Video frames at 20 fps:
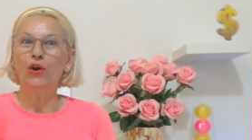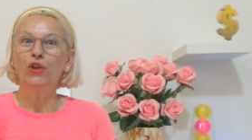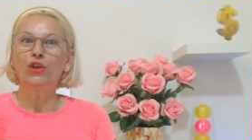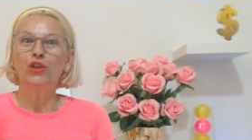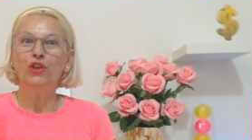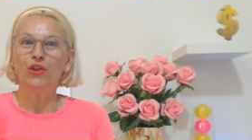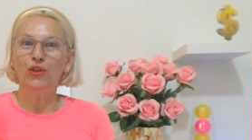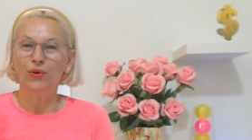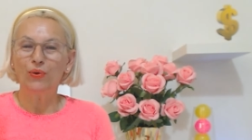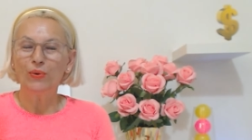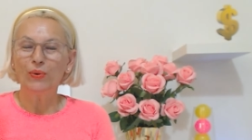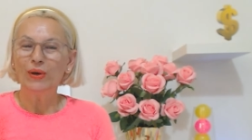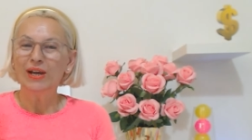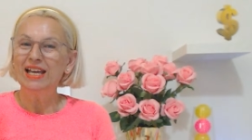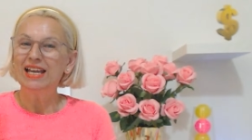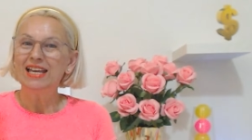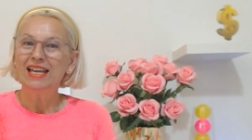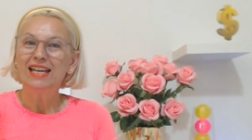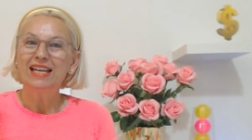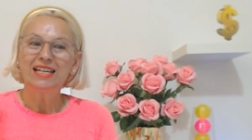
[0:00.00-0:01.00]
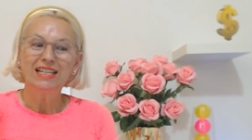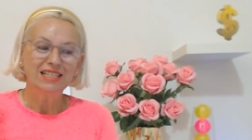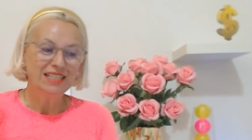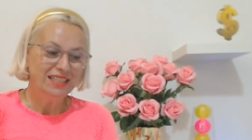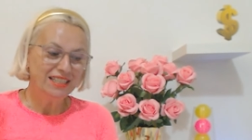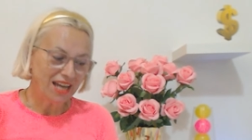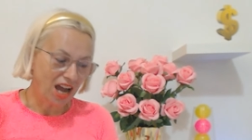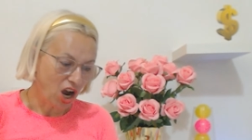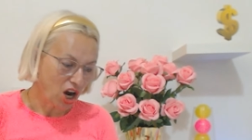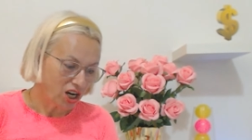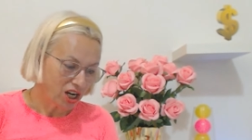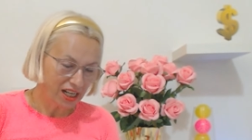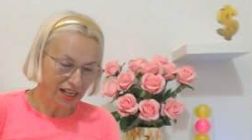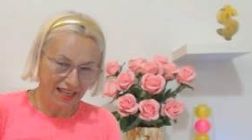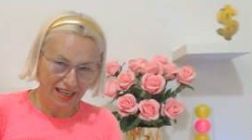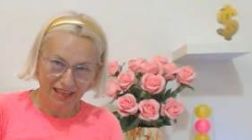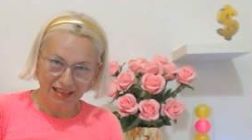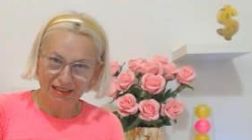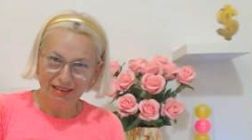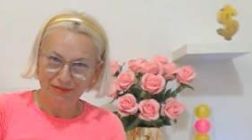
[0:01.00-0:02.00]
you,
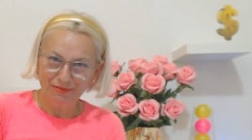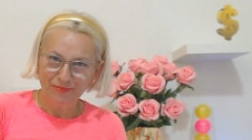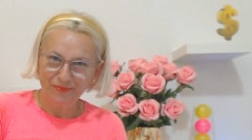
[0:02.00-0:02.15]
darling.